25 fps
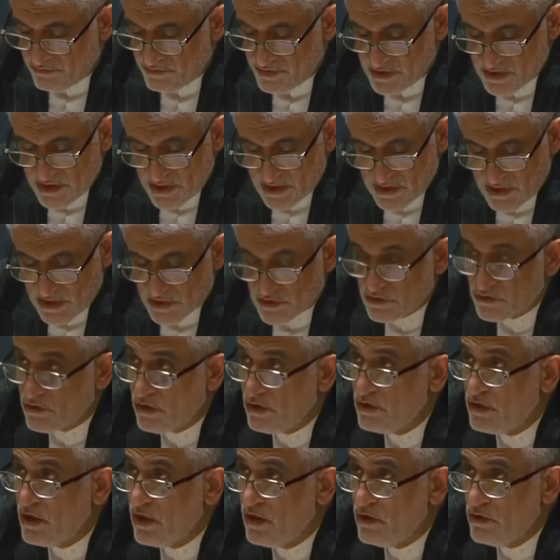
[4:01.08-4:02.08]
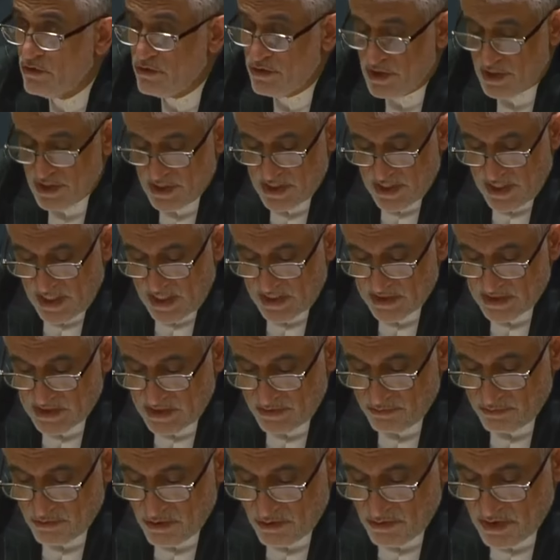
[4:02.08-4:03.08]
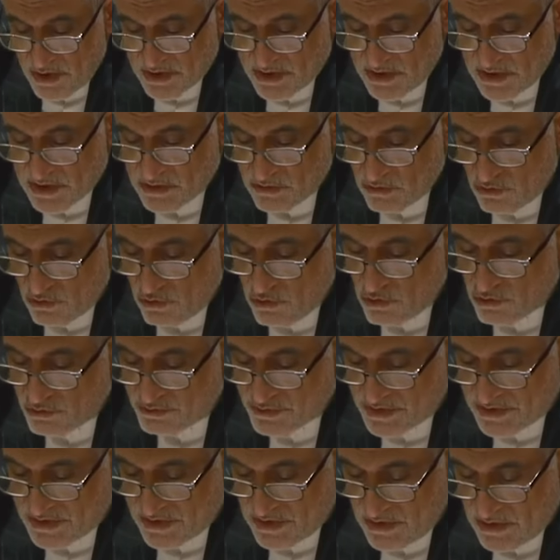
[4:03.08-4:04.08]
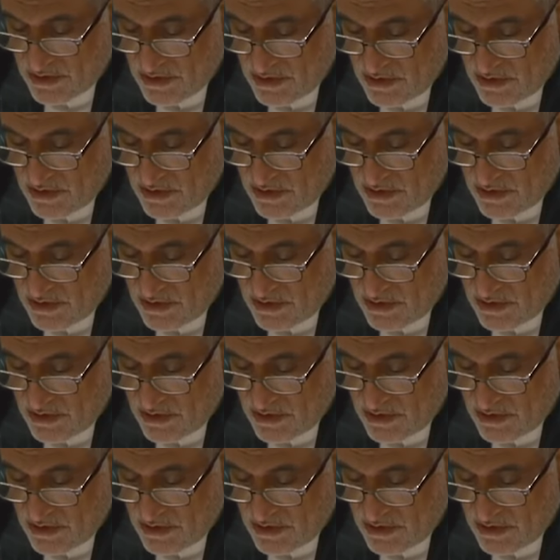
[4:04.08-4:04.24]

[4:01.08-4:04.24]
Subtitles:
of international law and diplomatic norms.